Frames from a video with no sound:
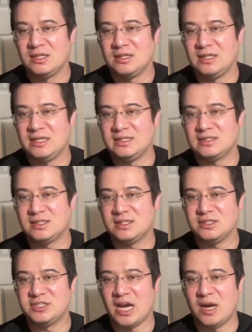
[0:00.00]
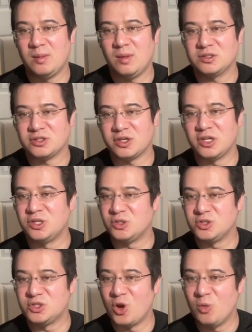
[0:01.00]
These Shadow Balls are going to do
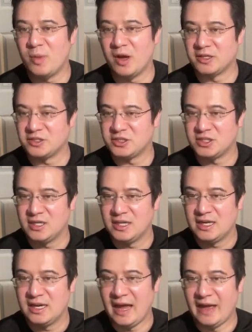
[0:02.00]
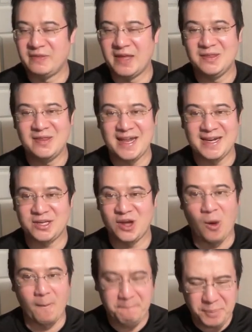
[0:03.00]
so much. And they let it
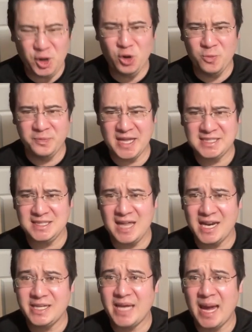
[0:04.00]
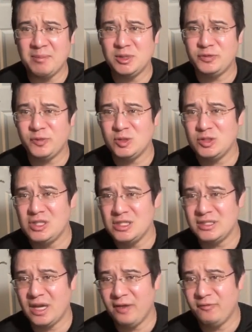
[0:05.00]
go. Boom! That's a lot of damage
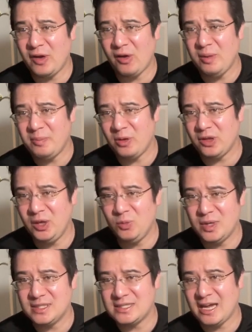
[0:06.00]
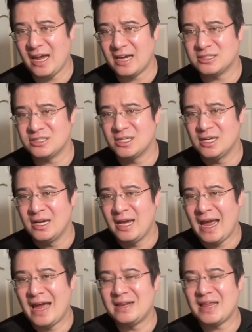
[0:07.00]
versus a very bulky Whiscash.
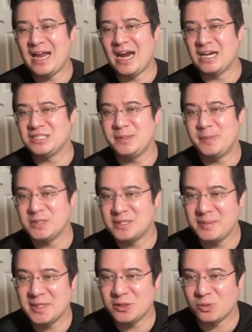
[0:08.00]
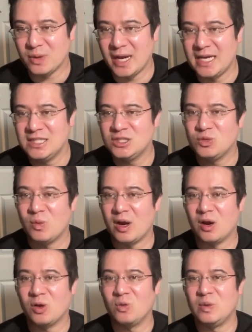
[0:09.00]
And that actually puts them into range
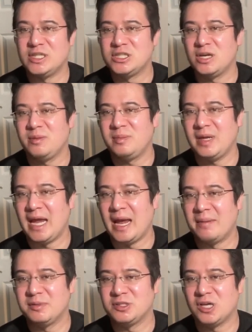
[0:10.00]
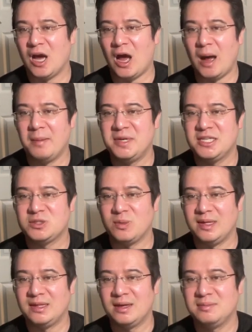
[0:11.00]
where we should be able to Ominous
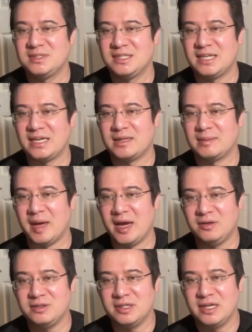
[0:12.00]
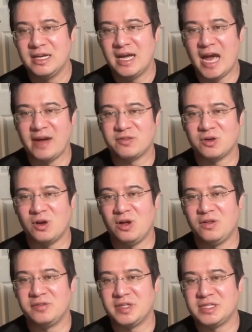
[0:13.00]
Wind them to take them out after
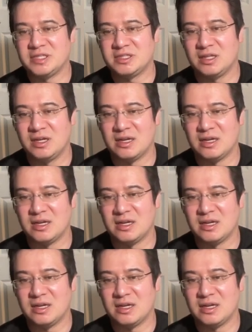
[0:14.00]
all these